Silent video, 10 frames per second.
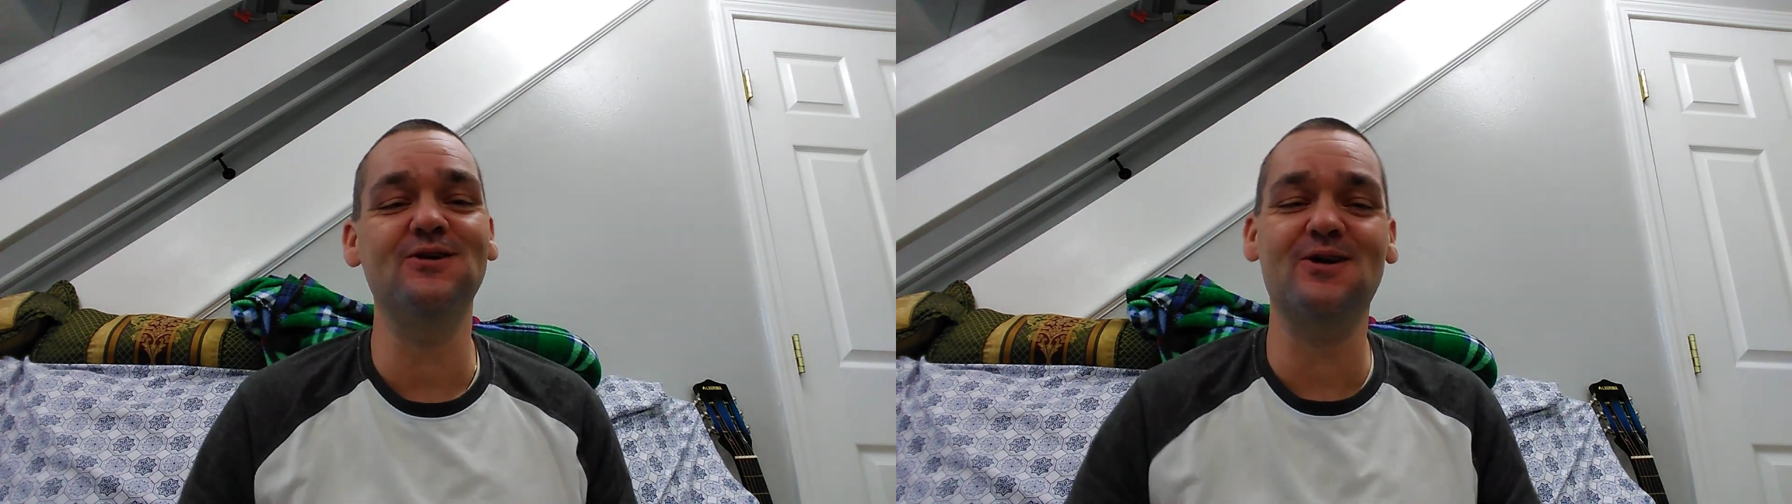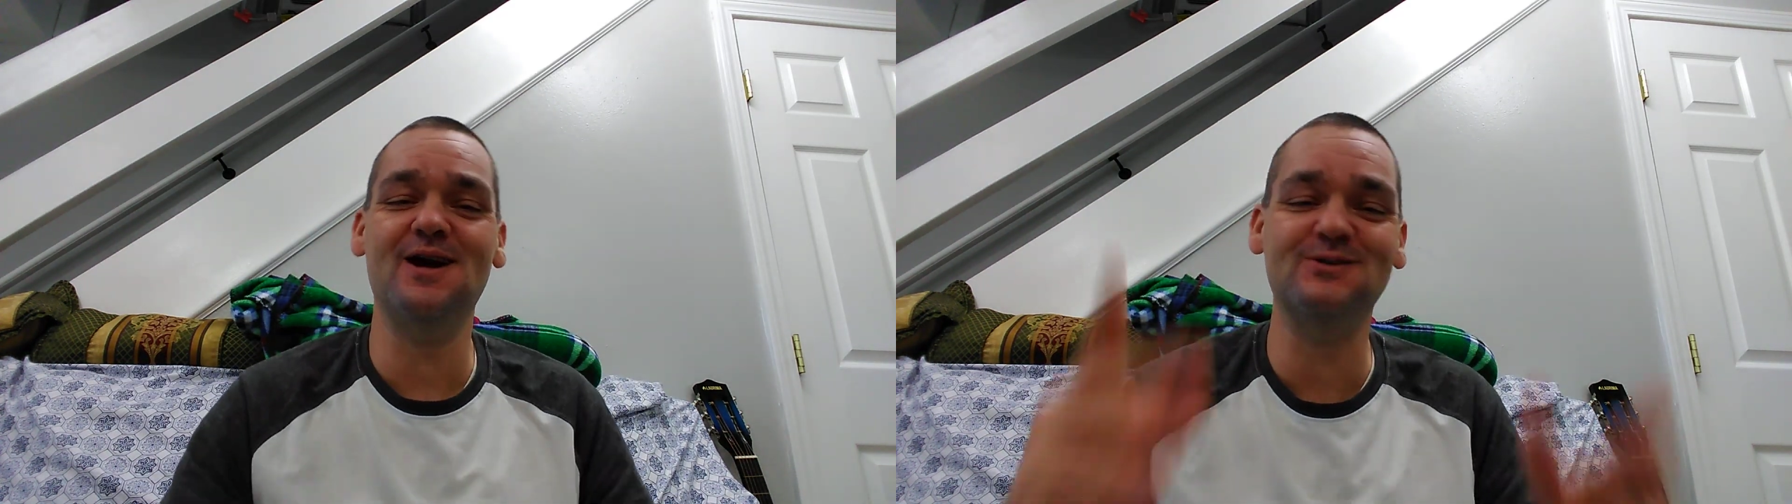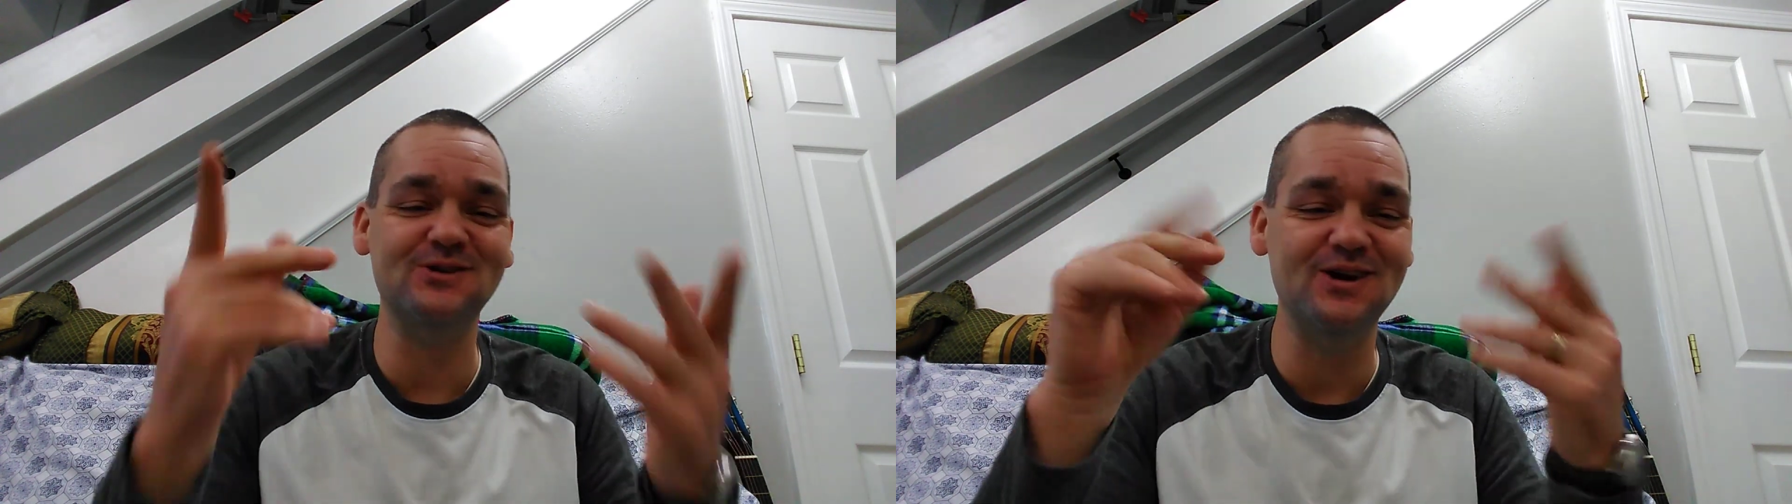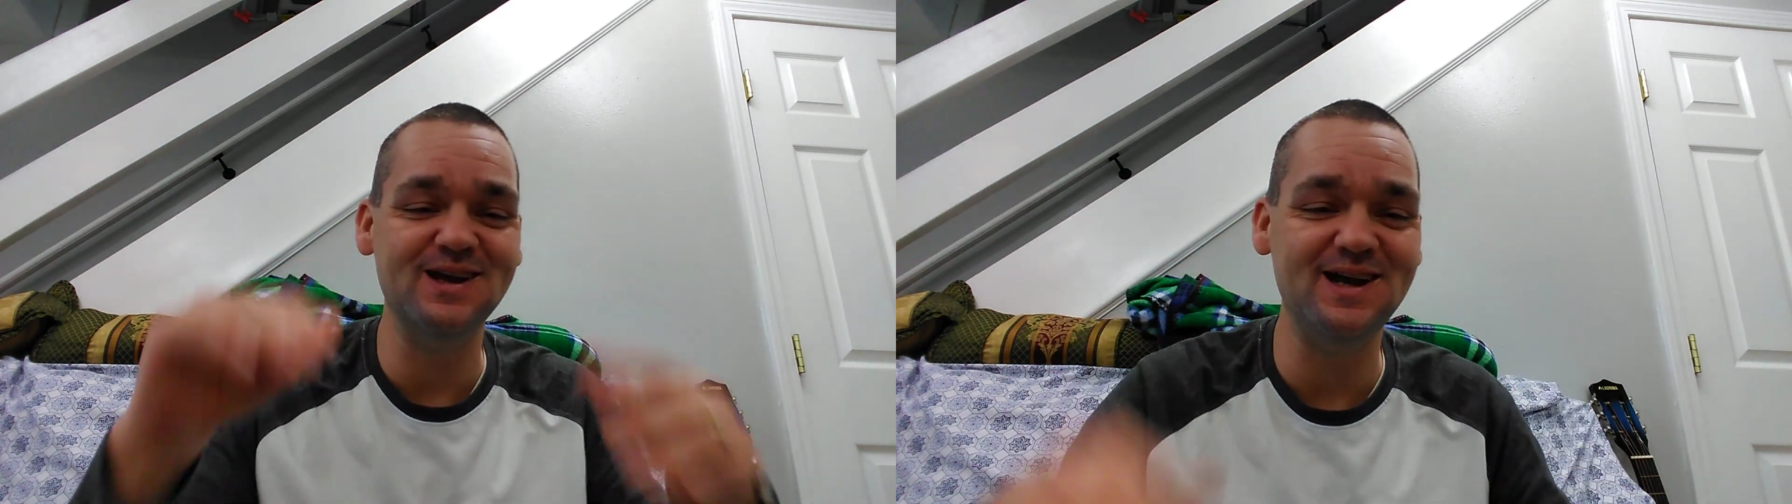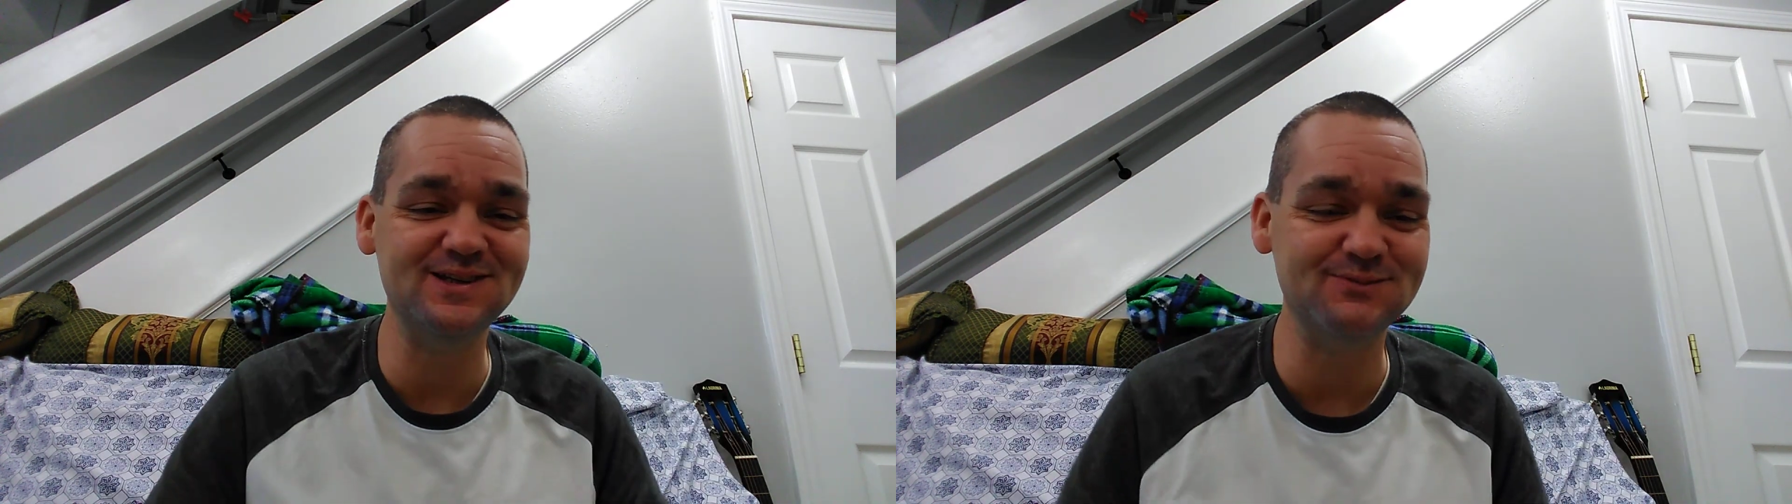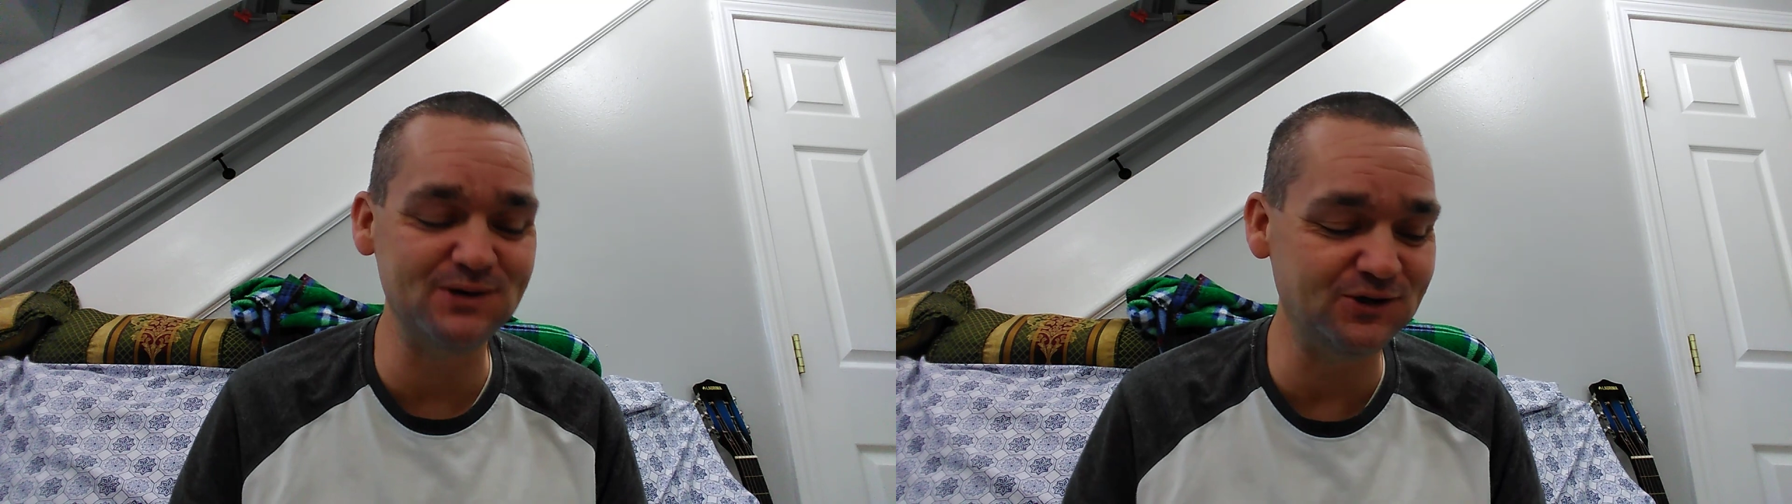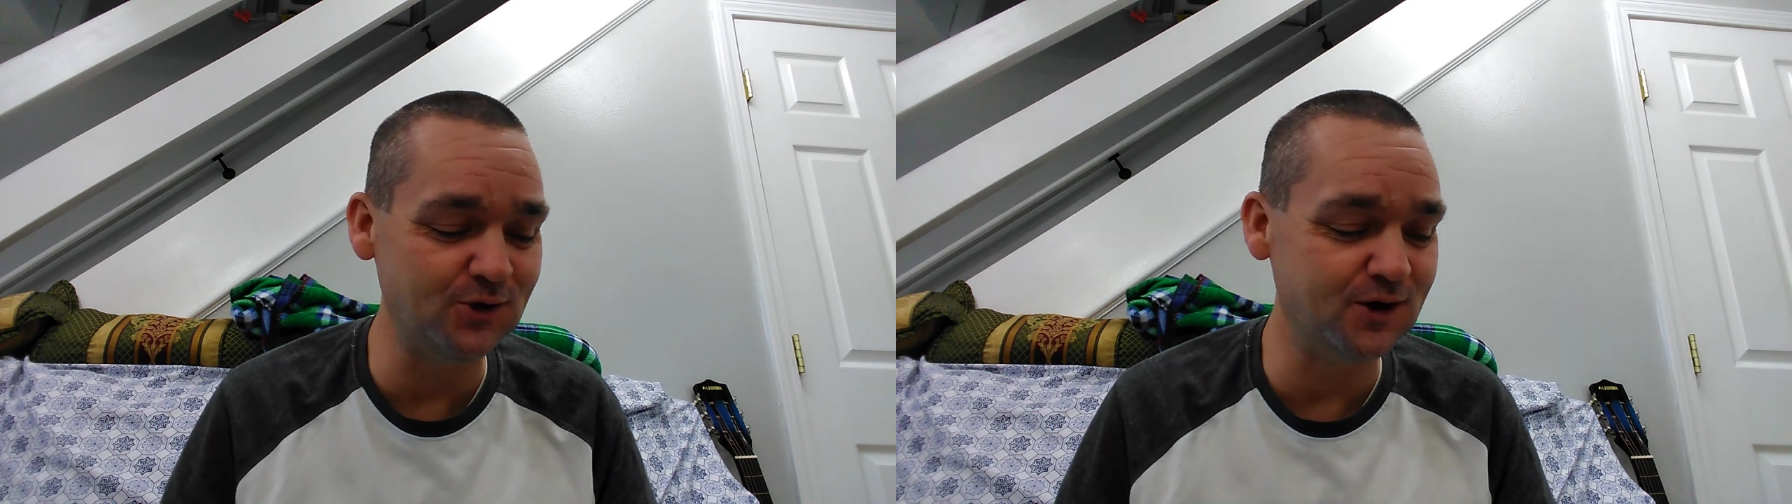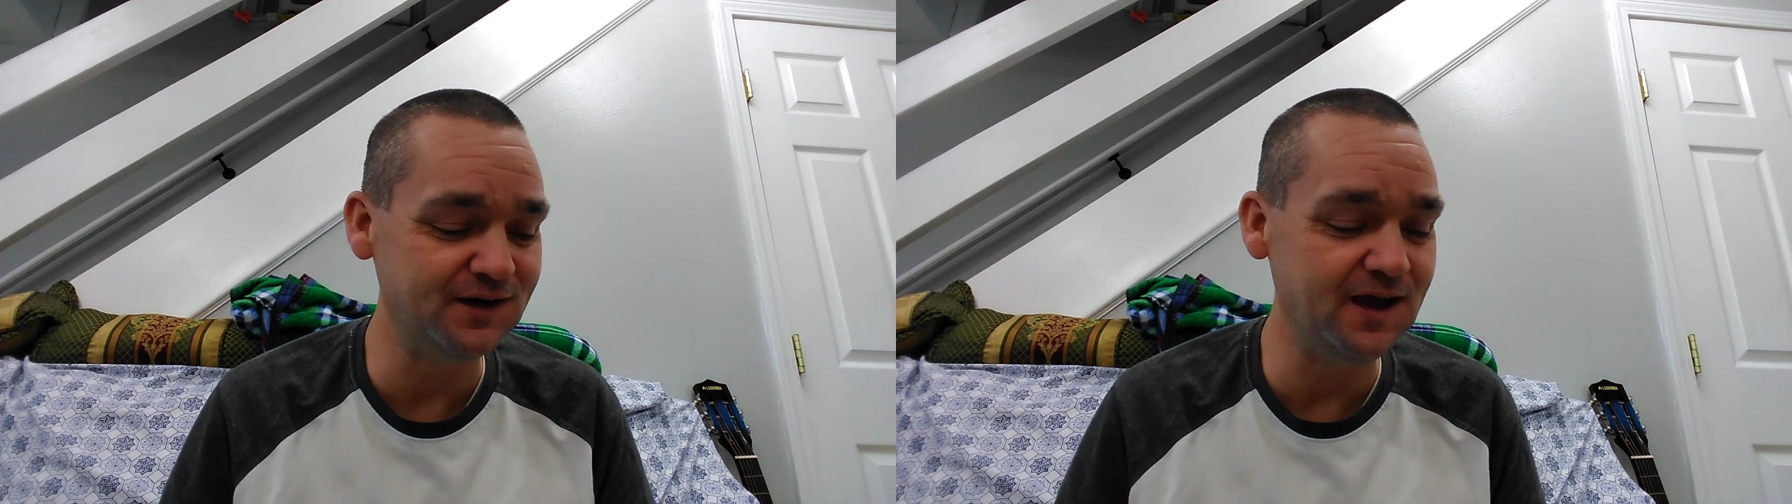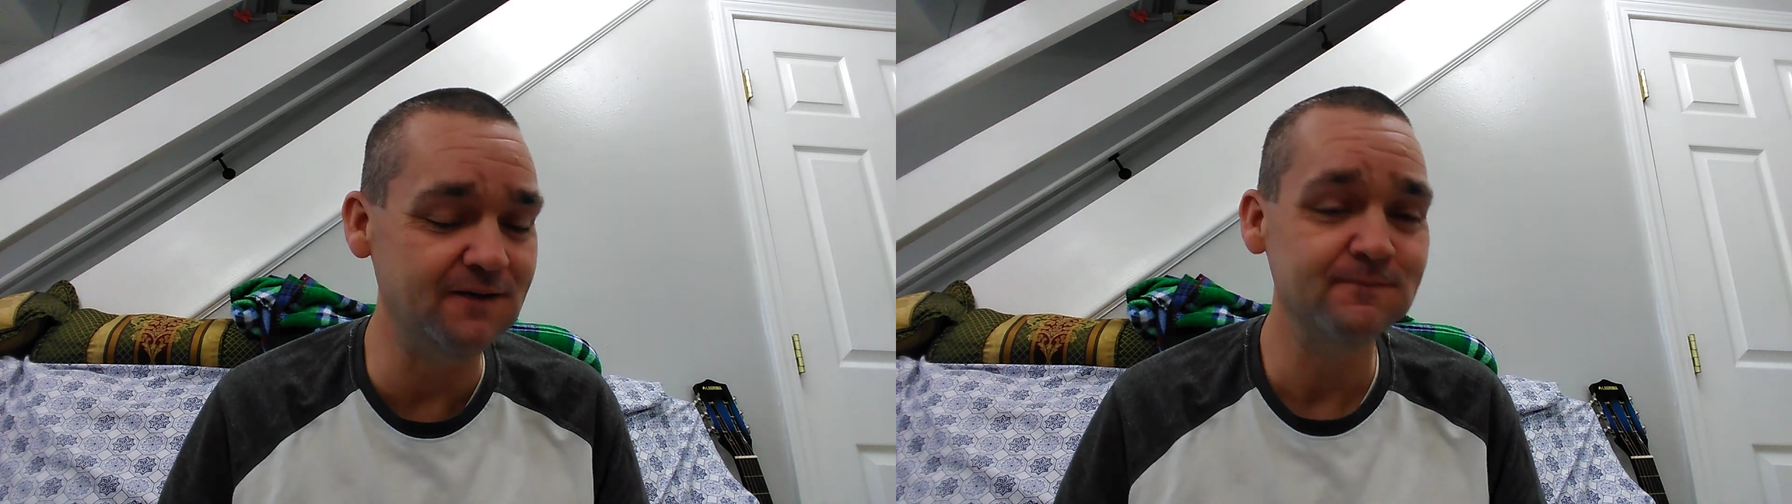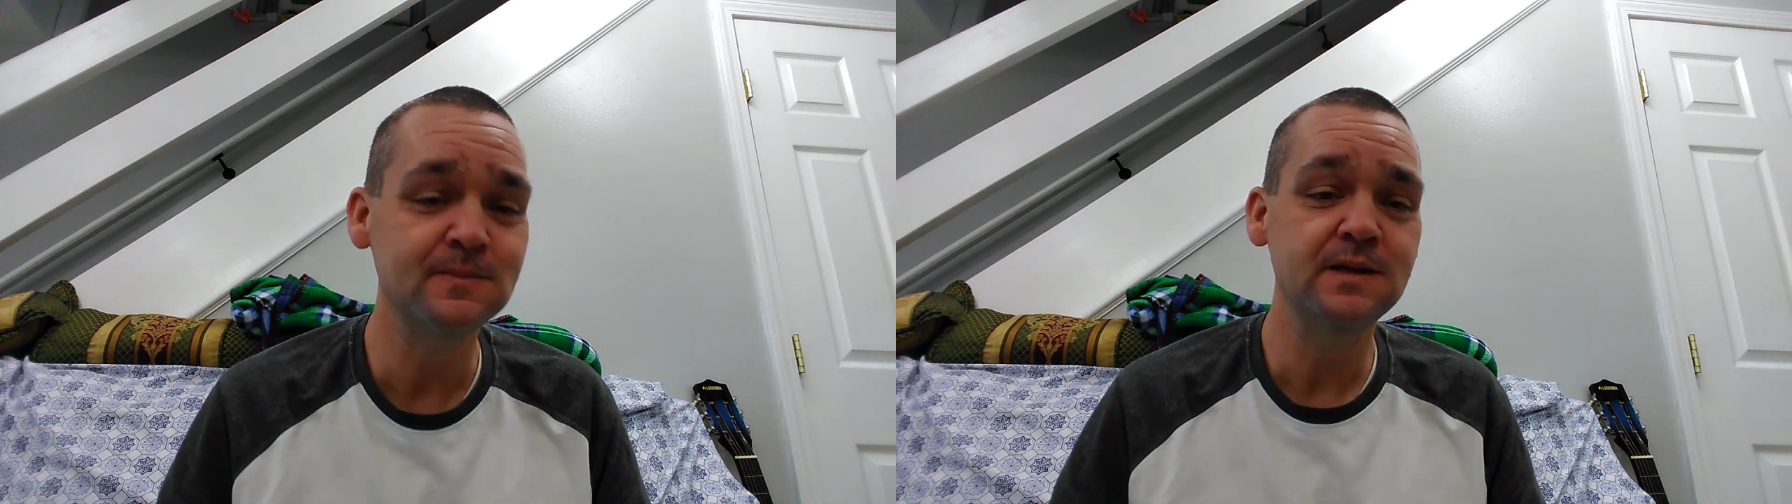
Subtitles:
Or I'm sorry, guys, it's been a long day.